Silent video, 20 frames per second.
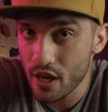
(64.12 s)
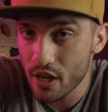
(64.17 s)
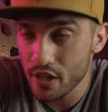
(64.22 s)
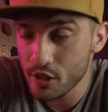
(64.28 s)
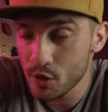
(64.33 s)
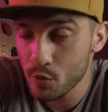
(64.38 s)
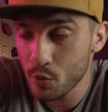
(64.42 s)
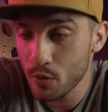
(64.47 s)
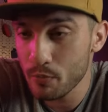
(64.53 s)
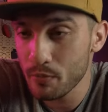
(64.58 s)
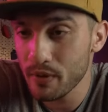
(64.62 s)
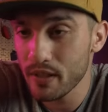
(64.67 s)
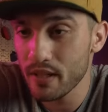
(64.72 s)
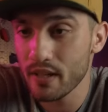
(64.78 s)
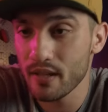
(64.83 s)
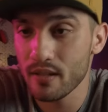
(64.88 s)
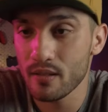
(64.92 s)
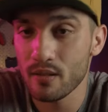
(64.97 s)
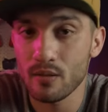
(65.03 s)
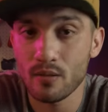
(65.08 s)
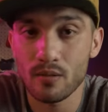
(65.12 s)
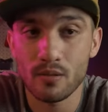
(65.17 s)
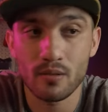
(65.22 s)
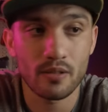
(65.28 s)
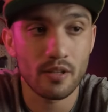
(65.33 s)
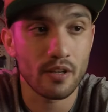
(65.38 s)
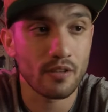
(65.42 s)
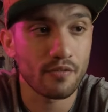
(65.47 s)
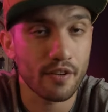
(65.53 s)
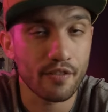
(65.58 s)
touch with me
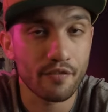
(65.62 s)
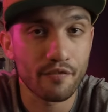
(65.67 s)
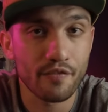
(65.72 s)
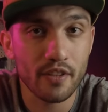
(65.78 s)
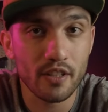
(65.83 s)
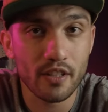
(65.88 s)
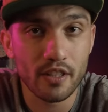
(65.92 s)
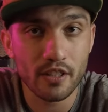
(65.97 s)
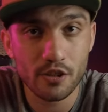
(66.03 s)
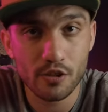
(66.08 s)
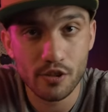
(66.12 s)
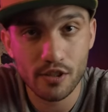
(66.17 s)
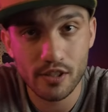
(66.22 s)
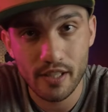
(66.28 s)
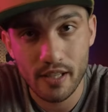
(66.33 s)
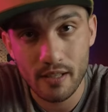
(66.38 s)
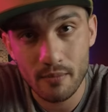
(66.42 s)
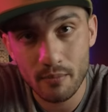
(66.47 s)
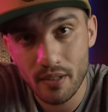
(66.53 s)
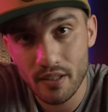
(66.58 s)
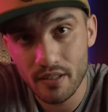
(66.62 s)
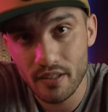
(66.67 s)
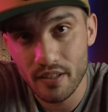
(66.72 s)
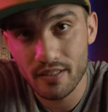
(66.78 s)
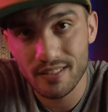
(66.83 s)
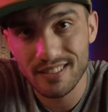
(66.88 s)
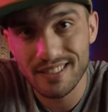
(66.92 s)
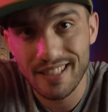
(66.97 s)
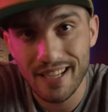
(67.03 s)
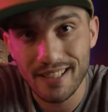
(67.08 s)
and they were willing to send me
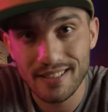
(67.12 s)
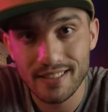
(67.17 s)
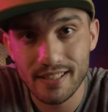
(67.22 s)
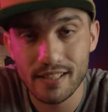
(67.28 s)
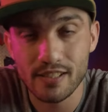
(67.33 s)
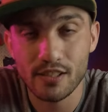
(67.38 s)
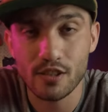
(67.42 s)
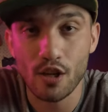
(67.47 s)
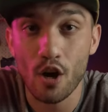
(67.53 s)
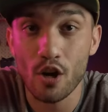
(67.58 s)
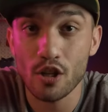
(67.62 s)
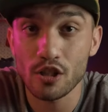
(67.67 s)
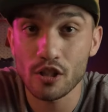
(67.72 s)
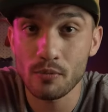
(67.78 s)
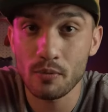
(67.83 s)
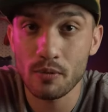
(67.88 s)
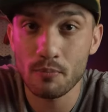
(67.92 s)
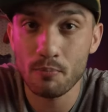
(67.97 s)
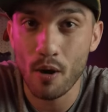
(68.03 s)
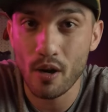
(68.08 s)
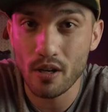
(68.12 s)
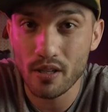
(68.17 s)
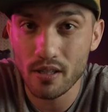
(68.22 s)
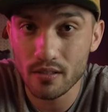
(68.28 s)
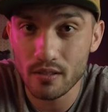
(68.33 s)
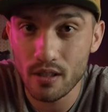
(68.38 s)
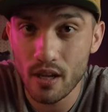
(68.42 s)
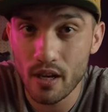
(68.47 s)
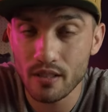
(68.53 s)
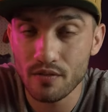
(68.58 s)
their latest RGB
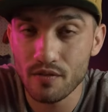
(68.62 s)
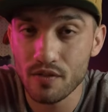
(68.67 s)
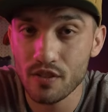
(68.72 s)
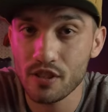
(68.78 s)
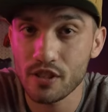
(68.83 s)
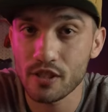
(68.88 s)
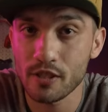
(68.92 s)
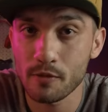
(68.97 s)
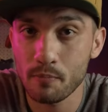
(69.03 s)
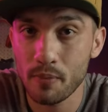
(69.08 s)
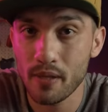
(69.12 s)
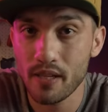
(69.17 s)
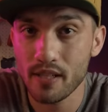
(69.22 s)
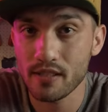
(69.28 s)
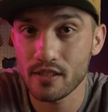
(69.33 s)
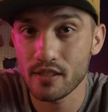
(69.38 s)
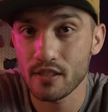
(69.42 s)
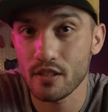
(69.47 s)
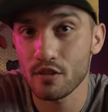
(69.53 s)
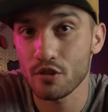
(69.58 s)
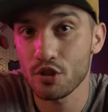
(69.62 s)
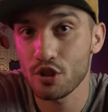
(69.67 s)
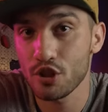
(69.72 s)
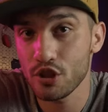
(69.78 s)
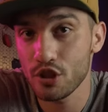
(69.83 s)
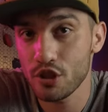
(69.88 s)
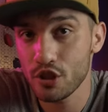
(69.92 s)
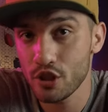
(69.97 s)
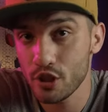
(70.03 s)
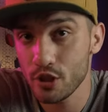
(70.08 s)
pocket light, which is Pixel
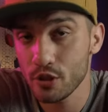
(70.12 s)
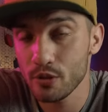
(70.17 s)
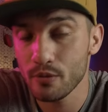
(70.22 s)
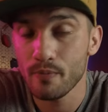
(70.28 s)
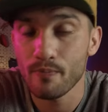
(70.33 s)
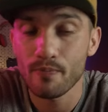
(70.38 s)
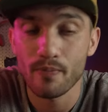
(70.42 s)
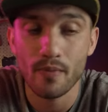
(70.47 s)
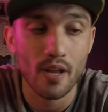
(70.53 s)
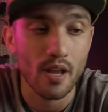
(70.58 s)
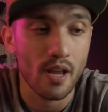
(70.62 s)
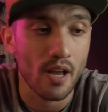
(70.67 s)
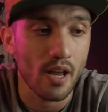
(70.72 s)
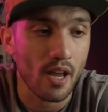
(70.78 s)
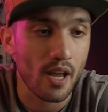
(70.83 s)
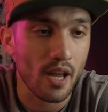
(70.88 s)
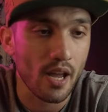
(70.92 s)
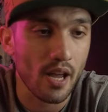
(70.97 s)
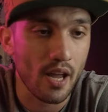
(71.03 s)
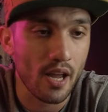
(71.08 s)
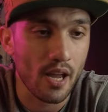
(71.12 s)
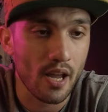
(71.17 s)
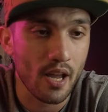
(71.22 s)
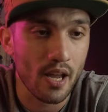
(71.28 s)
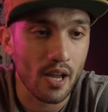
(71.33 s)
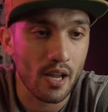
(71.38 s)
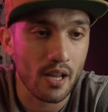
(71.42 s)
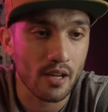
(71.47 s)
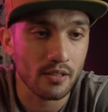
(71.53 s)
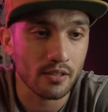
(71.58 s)
G2.
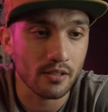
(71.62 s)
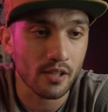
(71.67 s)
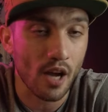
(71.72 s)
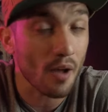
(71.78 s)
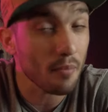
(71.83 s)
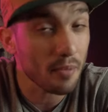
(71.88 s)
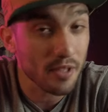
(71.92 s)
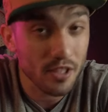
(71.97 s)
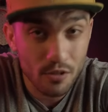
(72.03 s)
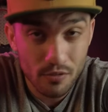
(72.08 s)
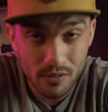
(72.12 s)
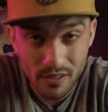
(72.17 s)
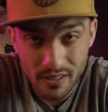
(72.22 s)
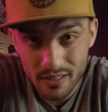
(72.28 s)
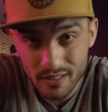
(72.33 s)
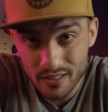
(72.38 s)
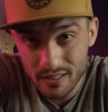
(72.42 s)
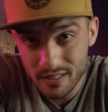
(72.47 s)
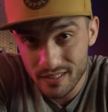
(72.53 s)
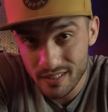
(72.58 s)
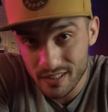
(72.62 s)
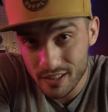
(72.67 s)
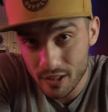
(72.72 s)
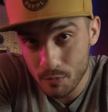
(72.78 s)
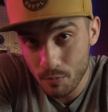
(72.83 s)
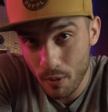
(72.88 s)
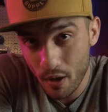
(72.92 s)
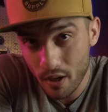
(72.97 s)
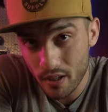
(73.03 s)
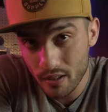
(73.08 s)
And I've been using
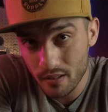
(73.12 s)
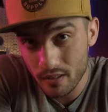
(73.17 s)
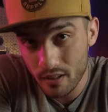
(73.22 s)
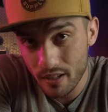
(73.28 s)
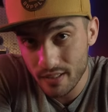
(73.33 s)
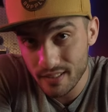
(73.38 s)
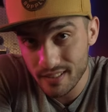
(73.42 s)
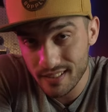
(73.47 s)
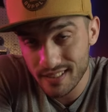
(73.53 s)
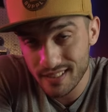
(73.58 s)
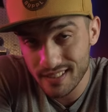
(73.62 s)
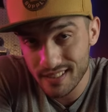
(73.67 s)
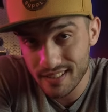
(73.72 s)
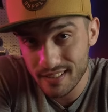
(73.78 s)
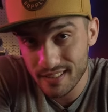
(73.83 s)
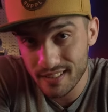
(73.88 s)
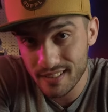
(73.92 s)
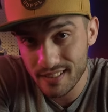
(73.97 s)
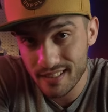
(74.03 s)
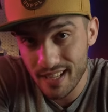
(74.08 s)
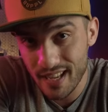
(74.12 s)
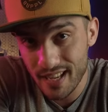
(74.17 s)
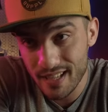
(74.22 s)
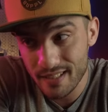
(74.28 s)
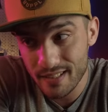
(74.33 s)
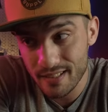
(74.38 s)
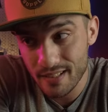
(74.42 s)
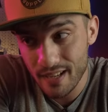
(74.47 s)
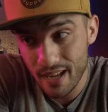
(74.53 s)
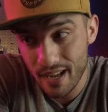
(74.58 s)
this pocket light since
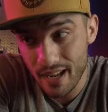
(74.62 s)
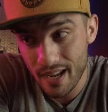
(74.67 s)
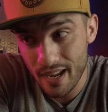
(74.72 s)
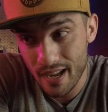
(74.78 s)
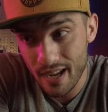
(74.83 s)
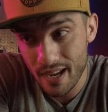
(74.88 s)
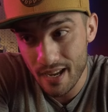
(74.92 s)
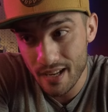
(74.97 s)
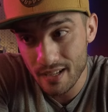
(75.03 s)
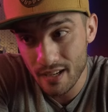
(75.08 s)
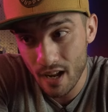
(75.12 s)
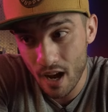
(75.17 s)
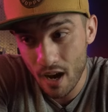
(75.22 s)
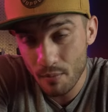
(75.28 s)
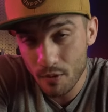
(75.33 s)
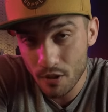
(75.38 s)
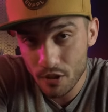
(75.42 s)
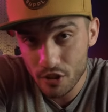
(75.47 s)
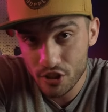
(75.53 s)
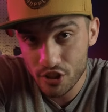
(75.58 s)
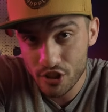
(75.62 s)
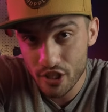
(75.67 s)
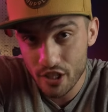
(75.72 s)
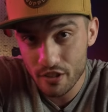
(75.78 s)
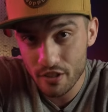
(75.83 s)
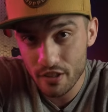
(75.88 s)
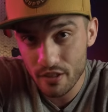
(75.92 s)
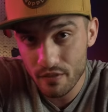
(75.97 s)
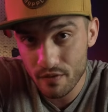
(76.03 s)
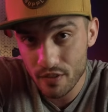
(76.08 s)
then and I'm gonna
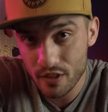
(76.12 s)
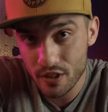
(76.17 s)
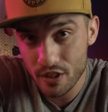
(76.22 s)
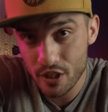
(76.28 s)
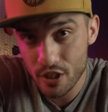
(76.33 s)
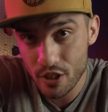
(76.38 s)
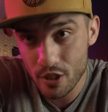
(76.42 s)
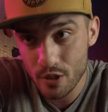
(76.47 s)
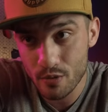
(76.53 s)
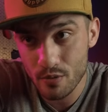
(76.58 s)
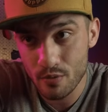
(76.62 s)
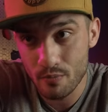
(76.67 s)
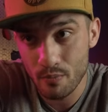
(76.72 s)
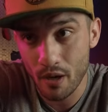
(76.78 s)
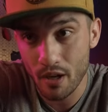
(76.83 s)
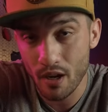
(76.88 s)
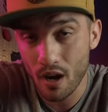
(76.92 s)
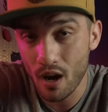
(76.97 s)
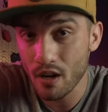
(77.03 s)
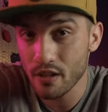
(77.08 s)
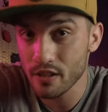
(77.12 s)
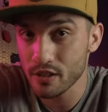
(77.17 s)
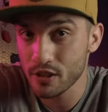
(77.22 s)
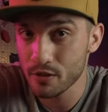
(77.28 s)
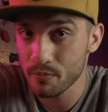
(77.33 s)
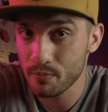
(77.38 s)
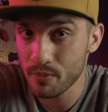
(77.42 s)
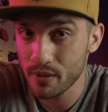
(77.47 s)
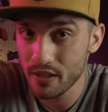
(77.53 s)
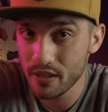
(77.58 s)
sharing with you my
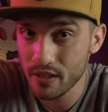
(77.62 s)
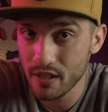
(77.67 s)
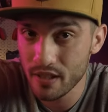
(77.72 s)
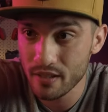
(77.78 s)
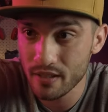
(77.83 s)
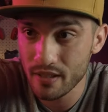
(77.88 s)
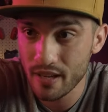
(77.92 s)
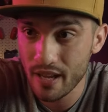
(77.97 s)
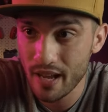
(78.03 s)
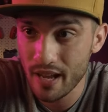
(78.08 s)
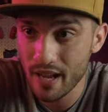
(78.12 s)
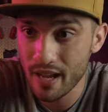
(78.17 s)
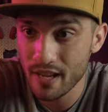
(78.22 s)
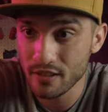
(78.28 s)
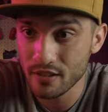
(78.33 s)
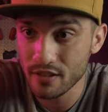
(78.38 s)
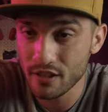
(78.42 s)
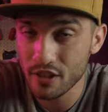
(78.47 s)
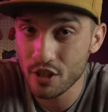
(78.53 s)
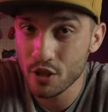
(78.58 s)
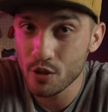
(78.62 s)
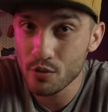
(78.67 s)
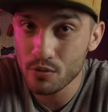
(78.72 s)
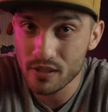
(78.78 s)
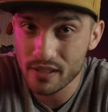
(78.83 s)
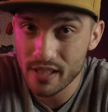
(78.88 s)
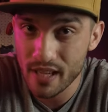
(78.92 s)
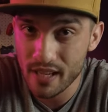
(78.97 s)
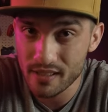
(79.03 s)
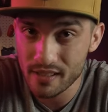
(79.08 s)
honest opinion and the
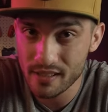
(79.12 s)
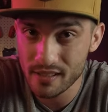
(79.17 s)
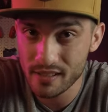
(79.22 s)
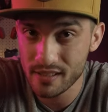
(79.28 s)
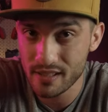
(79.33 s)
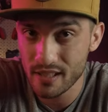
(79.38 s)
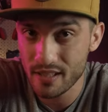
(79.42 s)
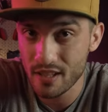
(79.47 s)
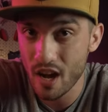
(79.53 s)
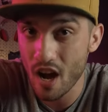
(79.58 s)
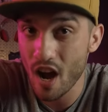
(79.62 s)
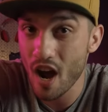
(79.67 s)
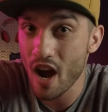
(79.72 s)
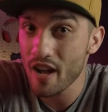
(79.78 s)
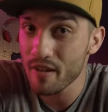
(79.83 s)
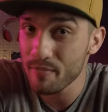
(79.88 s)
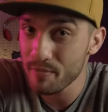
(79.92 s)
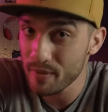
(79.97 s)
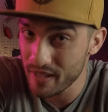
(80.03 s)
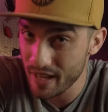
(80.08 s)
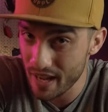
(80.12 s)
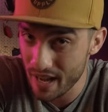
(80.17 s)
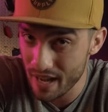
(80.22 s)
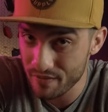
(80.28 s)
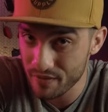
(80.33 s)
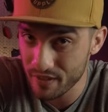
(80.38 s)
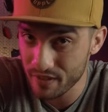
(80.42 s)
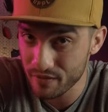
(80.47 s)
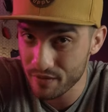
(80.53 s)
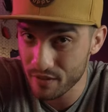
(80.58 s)
use cases that I've been
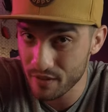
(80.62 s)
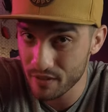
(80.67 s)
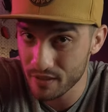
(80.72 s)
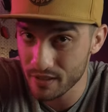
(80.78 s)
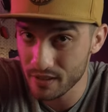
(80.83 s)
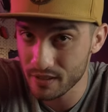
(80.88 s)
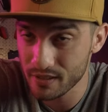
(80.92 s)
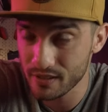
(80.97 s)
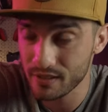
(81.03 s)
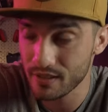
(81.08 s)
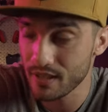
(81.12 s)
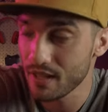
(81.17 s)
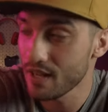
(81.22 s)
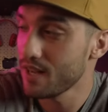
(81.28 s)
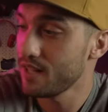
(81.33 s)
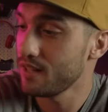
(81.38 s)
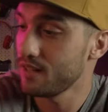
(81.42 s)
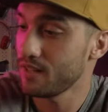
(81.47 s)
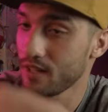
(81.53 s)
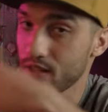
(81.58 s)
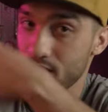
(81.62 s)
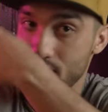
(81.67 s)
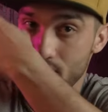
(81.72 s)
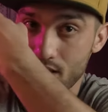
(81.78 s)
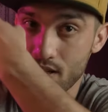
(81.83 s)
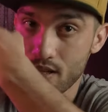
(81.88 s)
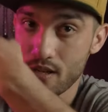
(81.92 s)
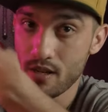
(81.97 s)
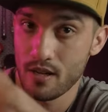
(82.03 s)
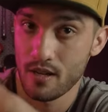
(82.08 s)
having for this. Like,
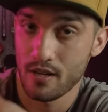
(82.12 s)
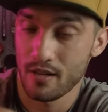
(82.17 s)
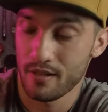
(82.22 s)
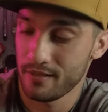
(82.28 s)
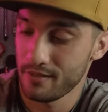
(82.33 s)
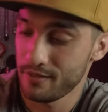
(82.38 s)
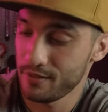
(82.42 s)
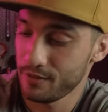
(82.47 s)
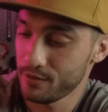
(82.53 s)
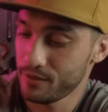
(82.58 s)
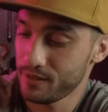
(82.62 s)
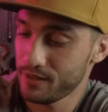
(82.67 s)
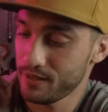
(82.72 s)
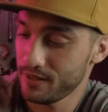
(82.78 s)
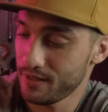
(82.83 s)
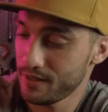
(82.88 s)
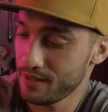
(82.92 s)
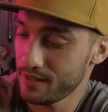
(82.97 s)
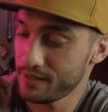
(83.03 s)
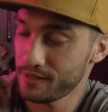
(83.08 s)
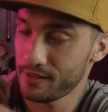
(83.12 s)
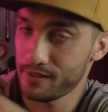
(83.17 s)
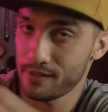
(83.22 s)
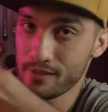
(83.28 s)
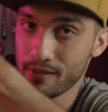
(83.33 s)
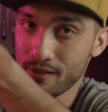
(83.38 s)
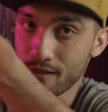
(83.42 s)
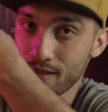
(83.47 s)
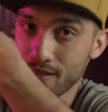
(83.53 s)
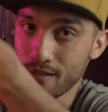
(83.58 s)
you see
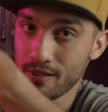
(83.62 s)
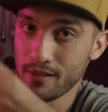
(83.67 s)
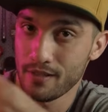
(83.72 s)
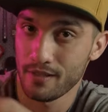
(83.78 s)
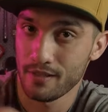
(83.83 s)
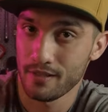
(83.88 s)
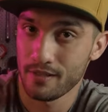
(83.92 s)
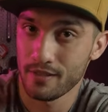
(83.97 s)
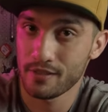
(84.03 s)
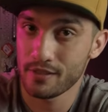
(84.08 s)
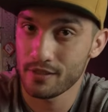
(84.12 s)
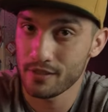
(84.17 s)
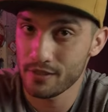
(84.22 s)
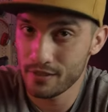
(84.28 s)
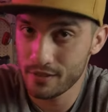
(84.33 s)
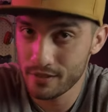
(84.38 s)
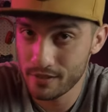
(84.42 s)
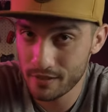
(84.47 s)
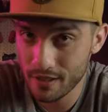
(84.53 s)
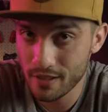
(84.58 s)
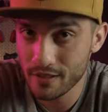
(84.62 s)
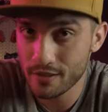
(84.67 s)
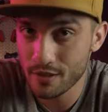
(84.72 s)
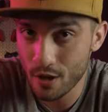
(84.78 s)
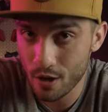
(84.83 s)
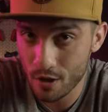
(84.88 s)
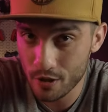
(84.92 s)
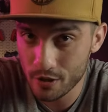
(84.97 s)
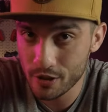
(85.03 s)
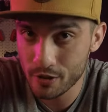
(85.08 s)
this? This is that
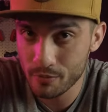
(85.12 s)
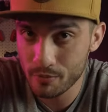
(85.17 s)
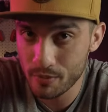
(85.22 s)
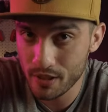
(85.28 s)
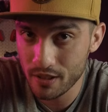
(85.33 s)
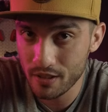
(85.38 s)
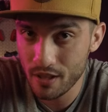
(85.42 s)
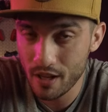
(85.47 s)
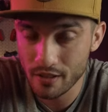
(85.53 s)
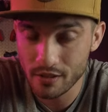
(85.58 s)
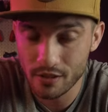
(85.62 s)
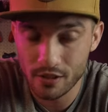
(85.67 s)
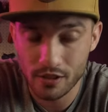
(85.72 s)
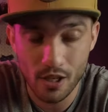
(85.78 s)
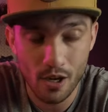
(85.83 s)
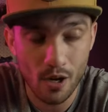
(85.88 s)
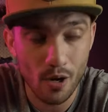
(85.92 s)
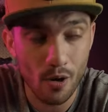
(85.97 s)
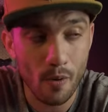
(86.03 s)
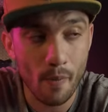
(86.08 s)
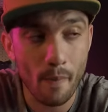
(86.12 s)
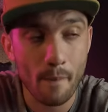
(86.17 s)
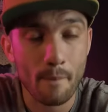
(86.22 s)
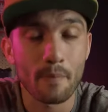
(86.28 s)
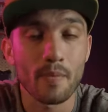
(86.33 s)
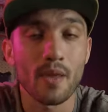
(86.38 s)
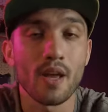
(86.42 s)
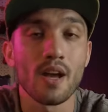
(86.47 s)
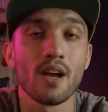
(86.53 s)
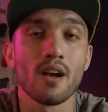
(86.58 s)
RGB light. So
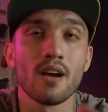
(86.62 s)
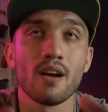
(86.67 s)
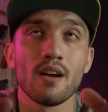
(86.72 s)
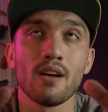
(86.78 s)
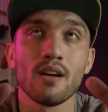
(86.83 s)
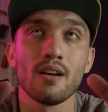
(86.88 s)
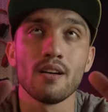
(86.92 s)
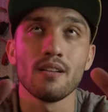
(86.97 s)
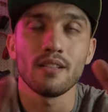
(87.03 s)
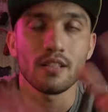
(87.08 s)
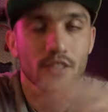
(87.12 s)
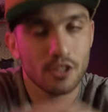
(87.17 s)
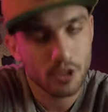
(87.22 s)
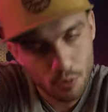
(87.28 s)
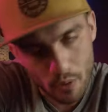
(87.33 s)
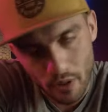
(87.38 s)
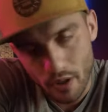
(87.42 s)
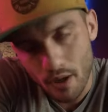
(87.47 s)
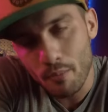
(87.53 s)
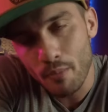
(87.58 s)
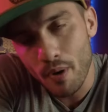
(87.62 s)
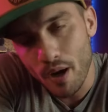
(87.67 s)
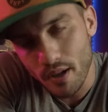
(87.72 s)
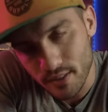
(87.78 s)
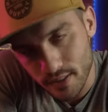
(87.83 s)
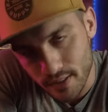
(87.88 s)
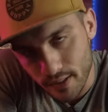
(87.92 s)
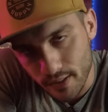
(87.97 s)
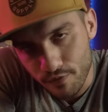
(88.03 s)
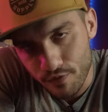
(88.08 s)
Let's do an
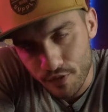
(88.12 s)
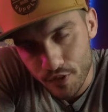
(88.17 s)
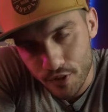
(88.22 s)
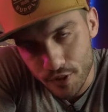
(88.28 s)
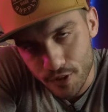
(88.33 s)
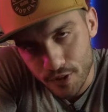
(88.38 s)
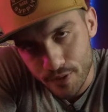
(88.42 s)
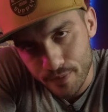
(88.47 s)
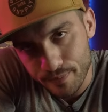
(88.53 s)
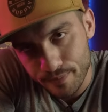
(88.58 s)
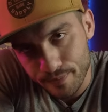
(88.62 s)
unboxing first.